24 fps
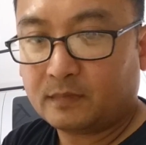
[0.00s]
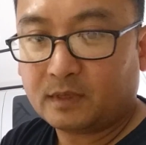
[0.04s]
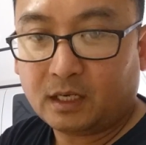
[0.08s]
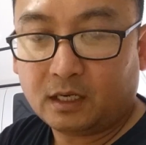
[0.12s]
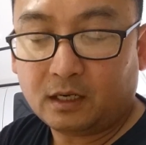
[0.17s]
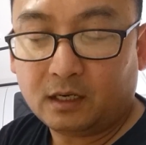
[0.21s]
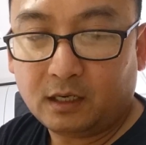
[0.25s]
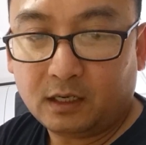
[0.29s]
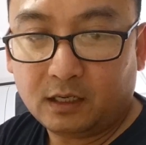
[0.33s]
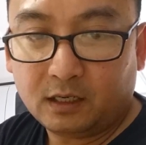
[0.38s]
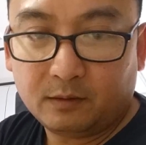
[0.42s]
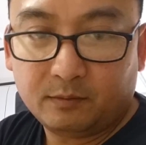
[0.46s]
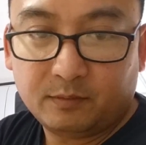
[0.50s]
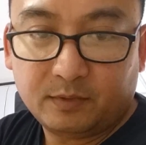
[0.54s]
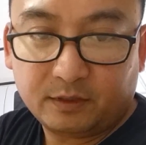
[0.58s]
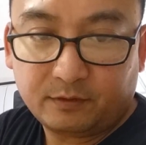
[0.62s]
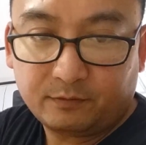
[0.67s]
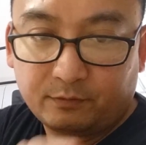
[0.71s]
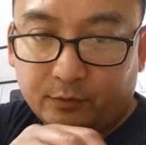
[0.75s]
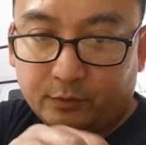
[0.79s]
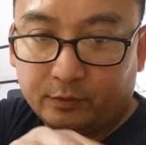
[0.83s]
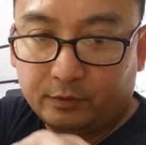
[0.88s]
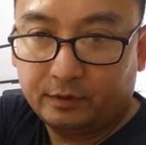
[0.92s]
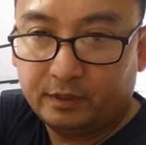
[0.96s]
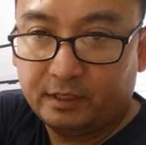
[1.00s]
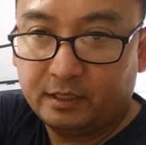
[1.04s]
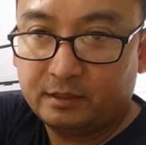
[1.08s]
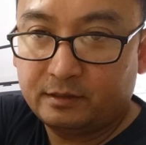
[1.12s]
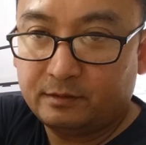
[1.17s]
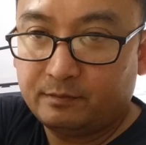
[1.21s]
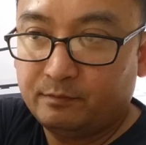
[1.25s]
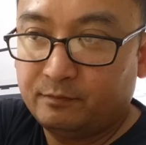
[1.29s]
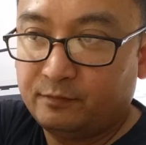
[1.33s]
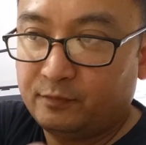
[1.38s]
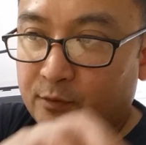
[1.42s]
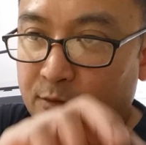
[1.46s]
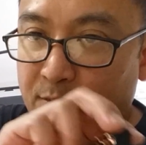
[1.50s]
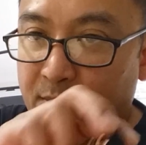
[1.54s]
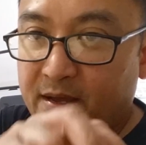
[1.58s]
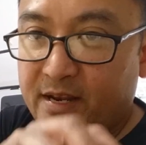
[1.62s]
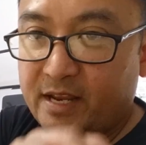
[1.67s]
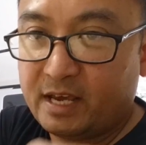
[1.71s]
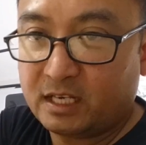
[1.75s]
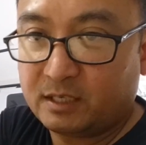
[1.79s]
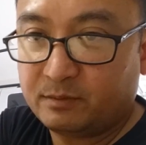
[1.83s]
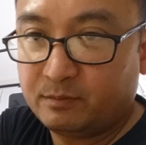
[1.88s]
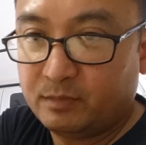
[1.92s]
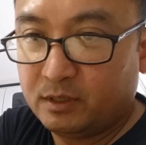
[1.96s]
But for my
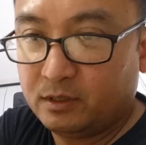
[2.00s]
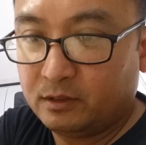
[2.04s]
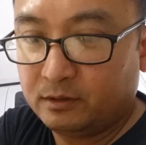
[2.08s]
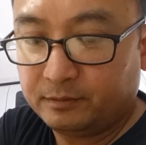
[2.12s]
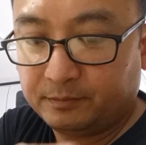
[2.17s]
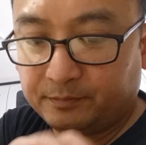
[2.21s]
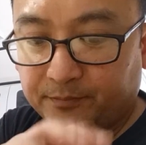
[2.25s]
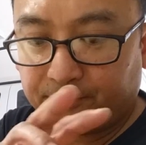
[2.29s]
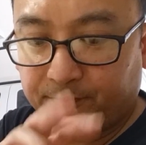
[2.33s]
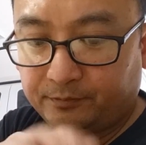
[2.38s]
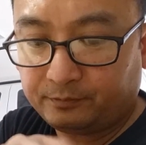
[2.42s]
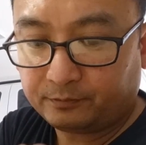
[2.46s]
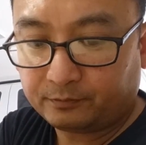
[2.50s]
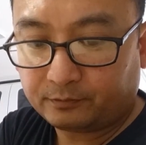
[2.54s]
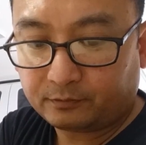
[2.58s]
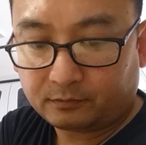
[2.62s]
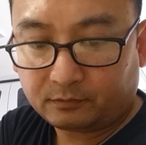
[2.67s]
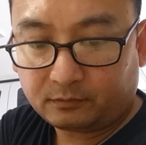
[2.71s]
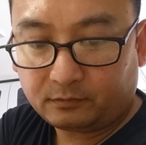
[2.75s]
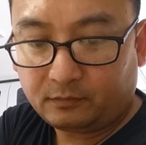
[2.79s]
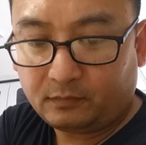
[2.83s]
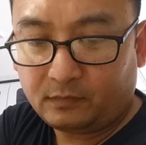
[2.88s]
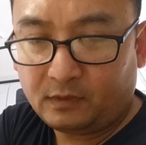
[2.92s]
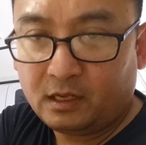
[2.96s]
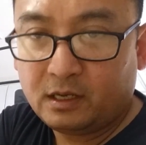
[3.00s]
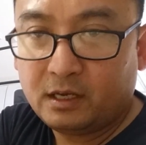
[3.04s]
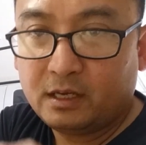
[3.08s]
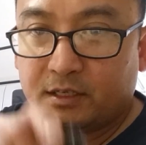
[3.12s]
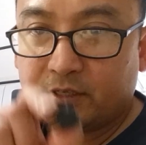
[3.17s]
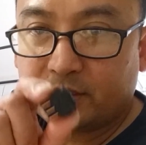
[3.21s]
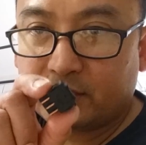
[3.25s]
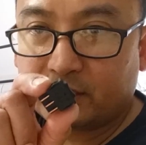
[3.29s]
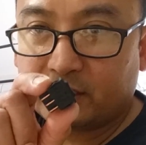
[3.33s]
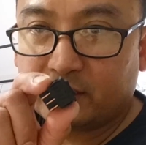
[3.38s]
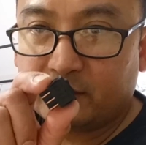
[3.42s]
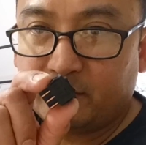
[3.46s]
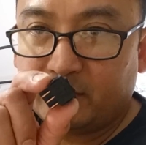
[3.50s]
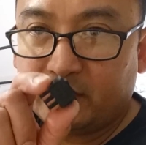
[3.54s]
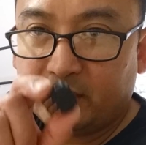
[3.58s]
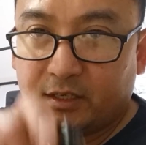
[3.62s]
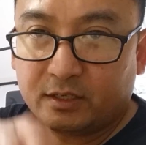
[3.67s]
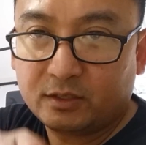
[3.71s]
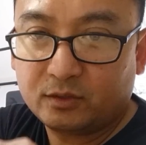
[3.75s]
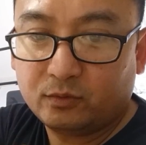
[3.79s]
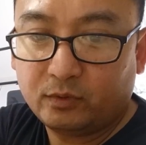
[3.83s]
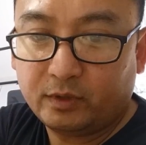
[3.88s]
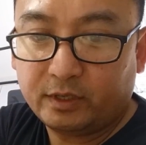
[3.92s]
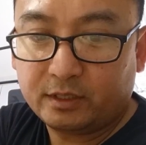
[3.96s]
next build, it's just going to be
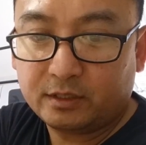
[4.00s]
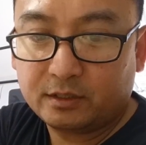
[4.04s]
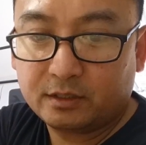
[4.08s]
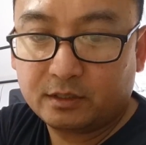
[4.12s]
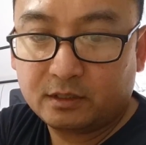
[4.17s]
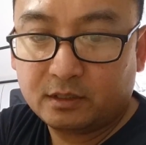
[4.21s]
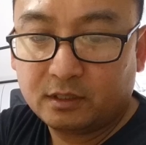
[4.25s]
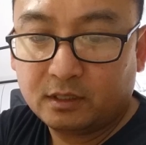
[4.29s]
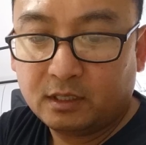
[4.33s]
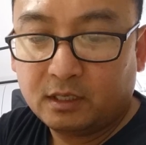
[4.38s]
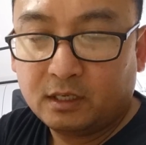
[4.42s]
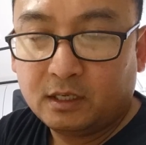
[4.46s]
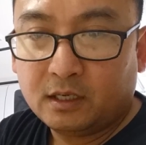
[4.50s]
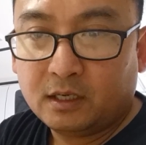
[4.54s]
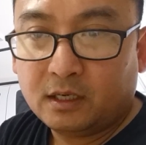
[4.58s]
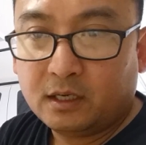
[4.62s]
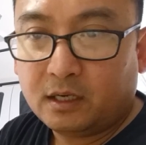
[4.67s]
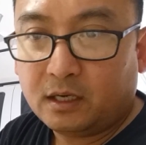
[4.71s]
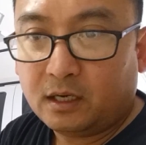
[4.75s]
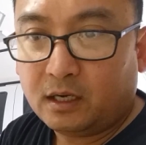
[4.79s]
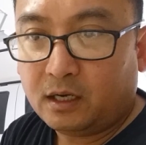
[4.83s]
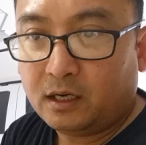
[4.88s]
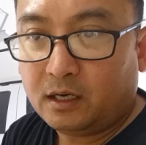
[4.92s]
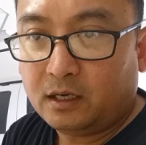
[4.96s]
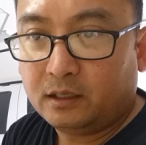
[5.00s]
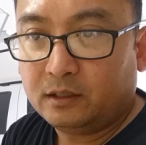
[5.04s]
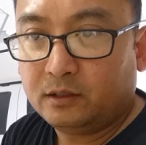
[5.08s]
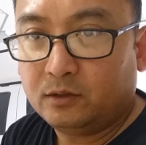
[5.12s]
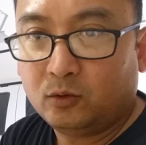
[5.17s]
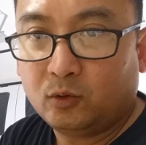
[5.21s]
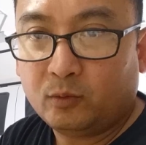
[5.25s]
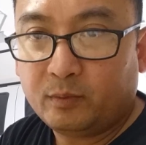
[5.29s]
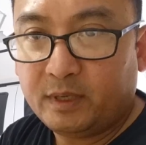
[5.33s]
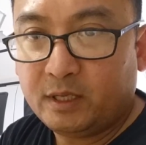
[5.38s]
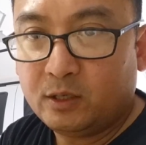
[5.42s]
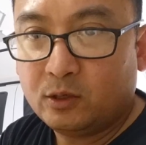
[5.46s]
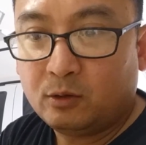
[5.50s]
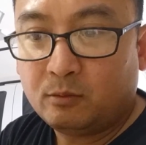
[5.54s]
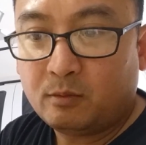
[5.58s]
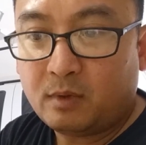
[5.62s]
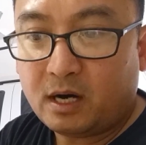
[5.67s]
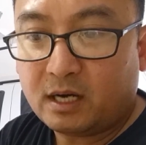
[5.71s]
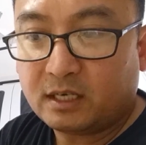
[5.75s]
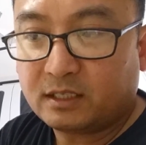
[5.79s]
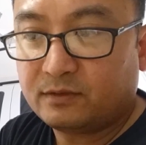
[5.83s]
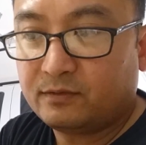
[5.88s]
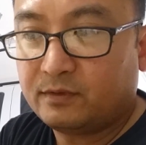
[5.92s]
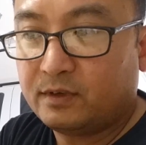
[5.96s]
the switch. There will be no
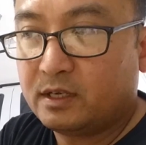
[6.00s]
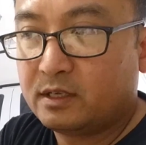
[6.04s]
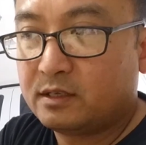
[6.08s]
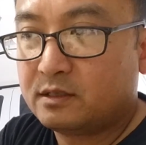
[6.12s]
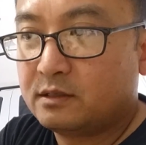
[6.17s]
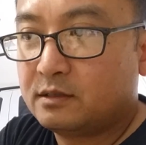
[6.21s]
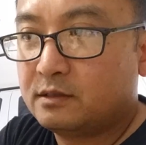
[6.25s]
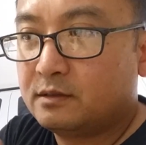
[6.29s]
MOSFET.